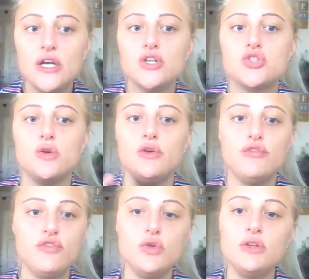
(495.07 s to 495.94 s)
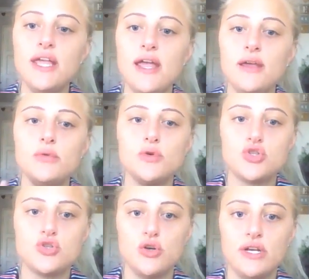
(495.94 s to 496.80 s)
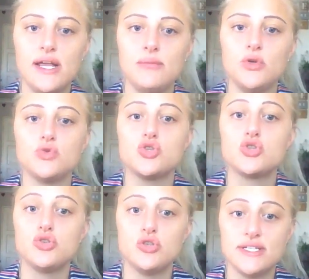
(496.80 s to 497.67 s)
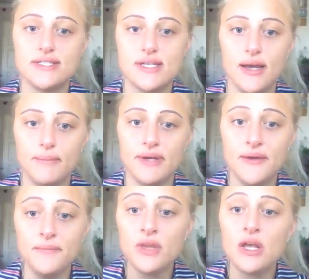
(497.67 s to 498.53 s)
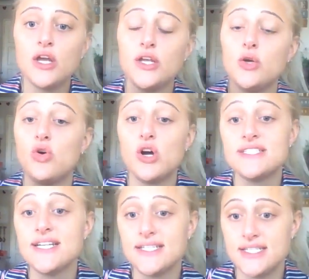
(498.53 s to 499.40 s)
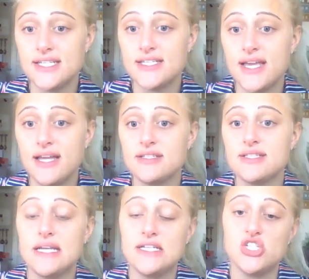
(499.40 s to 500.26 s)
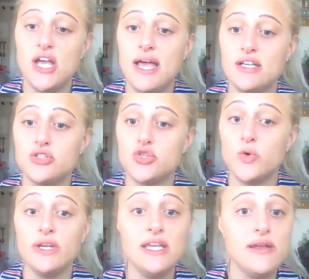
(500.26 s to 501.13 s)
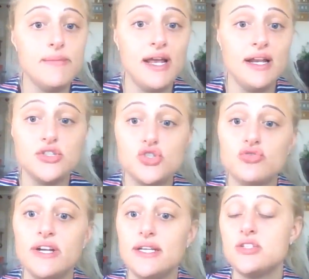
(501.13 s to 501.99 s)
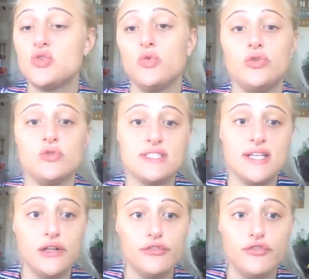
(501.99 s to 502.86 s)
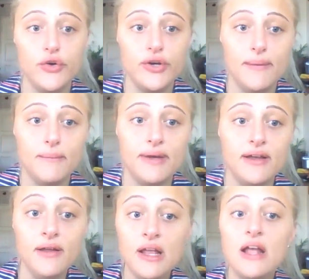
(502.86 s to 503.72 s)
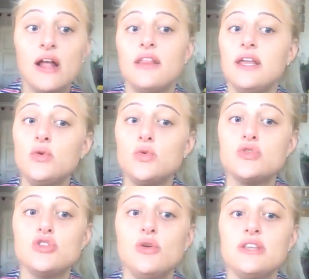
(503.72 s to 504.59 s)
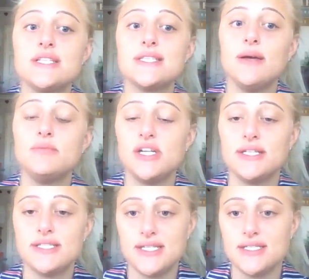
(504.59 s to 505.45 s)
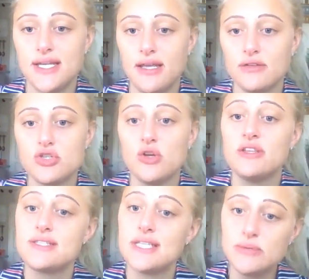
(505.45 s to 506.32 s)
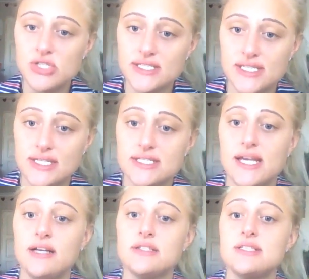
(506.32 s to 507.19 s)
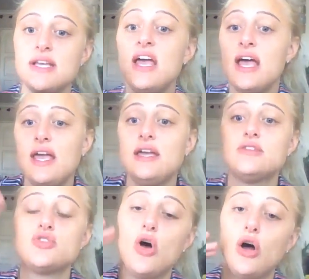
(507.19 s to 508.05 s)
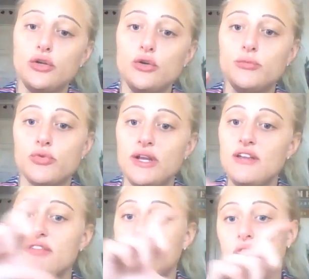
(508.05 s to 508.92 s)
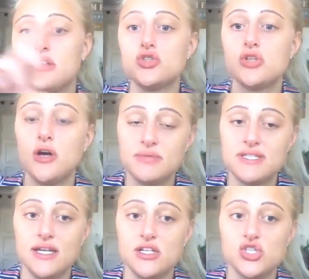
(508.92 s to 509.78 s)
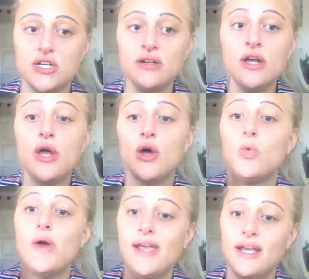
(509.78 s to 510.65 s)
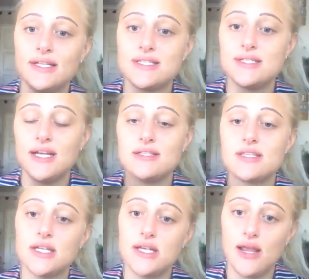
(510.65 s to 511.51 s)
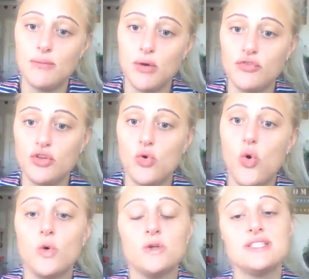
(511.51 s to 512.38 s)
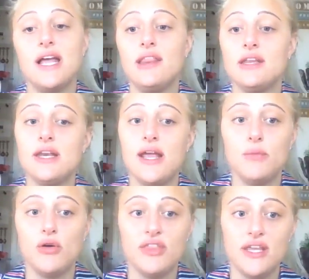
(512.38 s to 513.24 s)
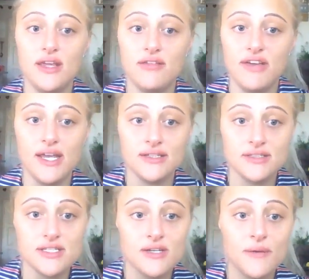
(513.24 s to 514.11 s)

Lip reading: So your full name, your surname, your student number, your contact details such as your email address or your cell phone number, then also the subject details. So the subject details is on your brief in the top section where it states the name of the course and the name of the event.